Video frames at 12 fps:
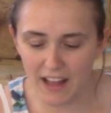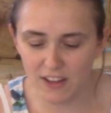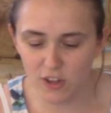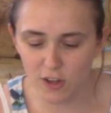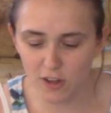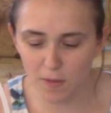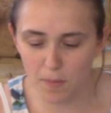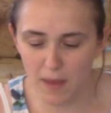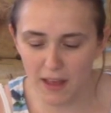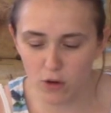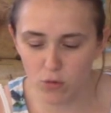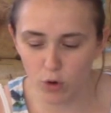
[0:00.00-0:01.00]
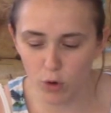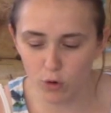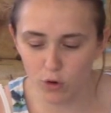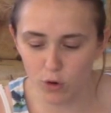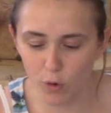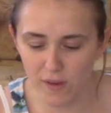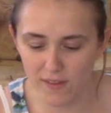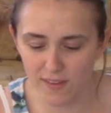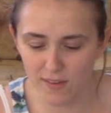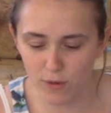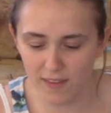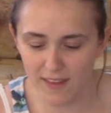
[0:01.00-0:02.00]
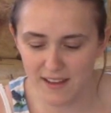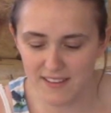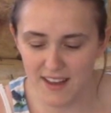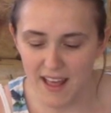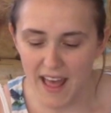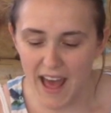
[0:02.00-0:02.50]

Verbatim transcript: and you can make rude noises with it.